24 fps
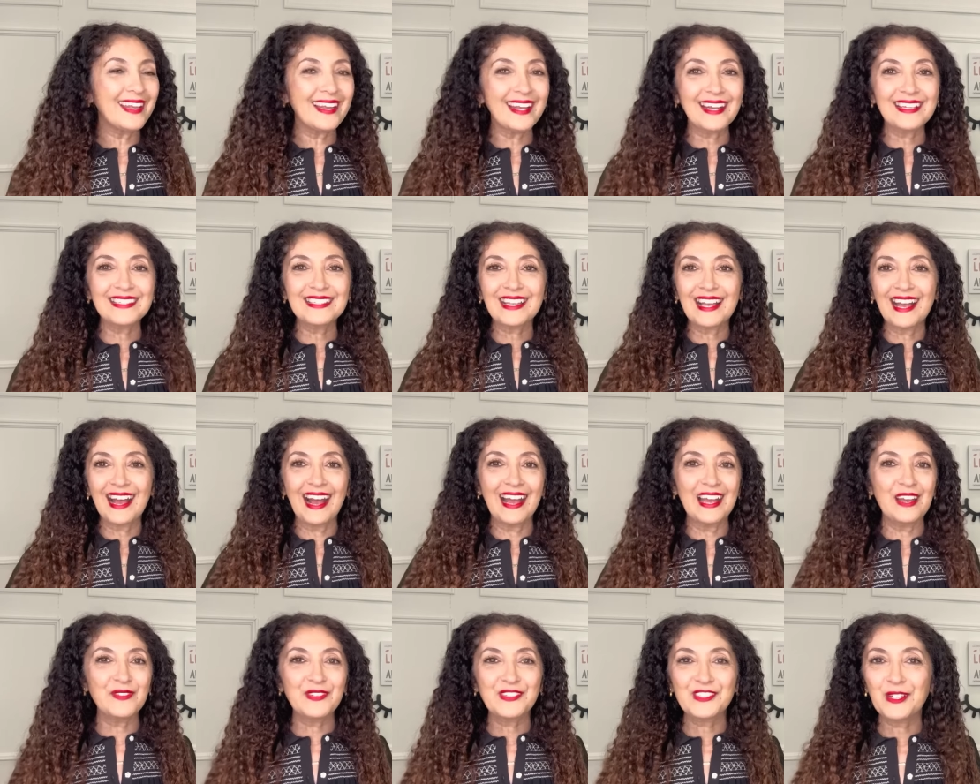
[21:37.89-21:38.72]
because
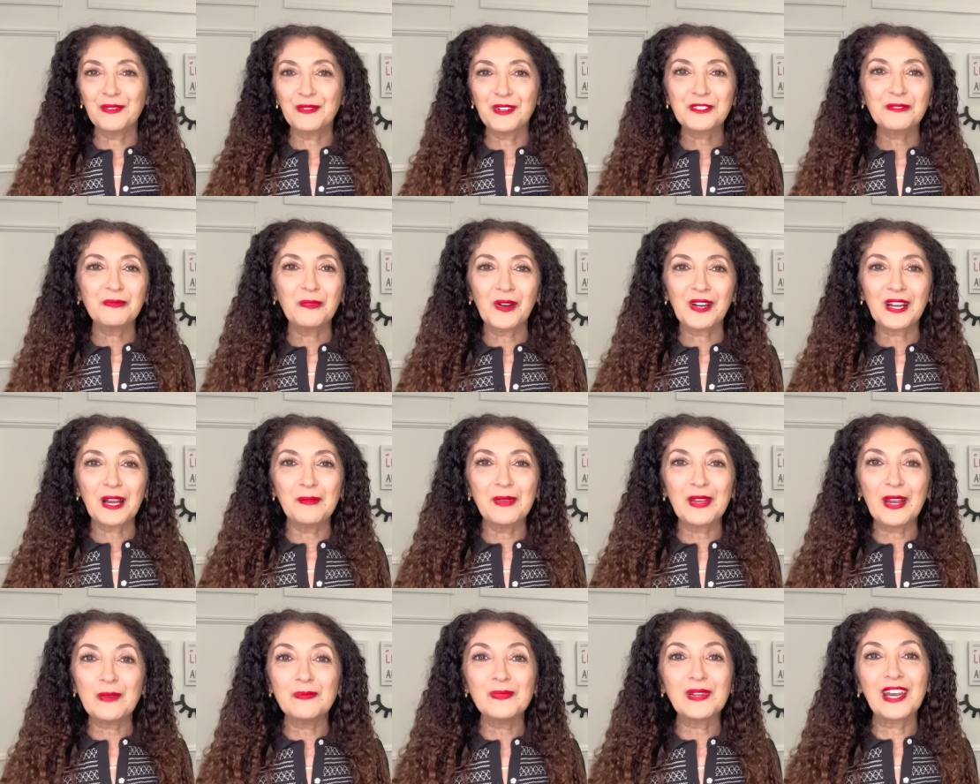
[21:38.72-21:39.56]
I have so much more
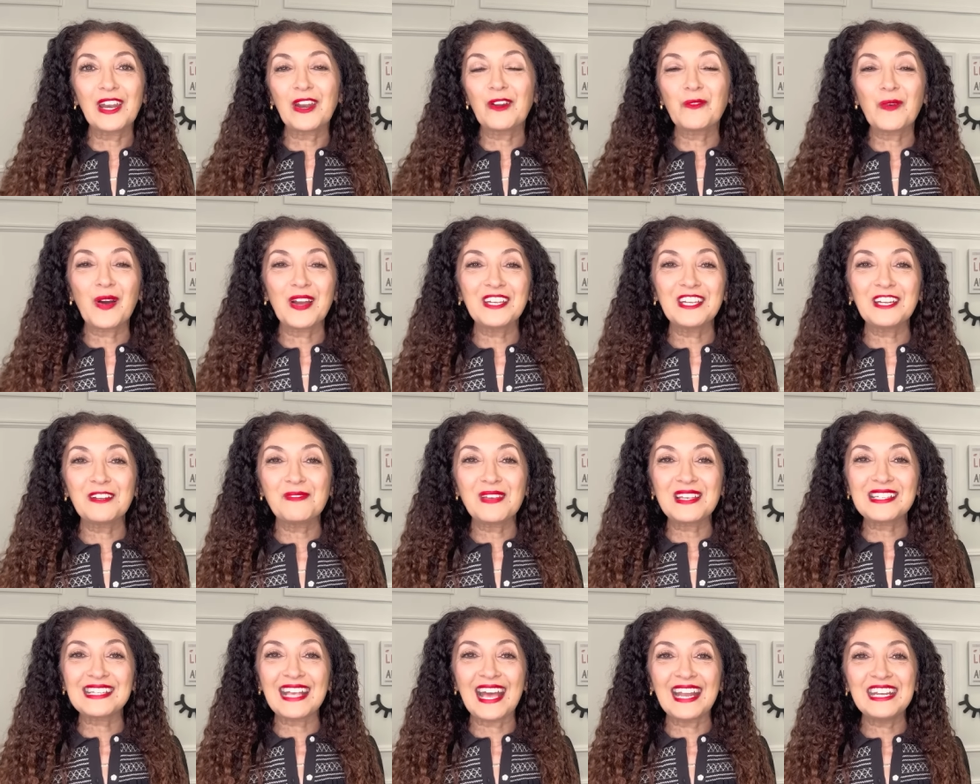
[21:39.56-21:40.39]
coming up and I don't want you to
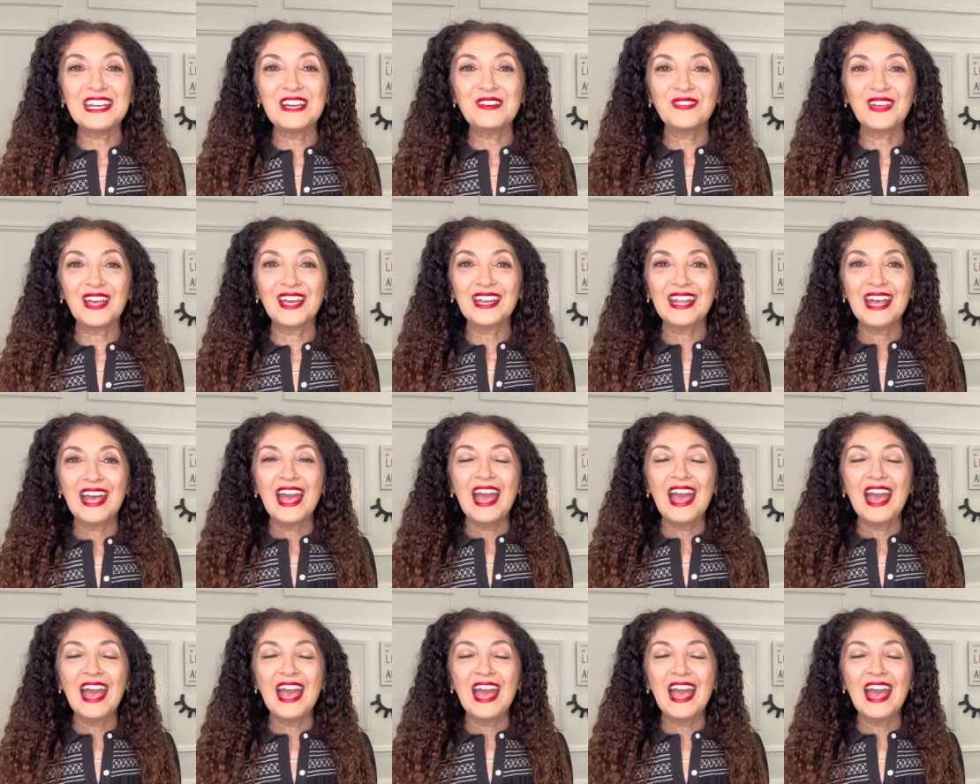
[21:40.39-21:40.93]
miss any of it.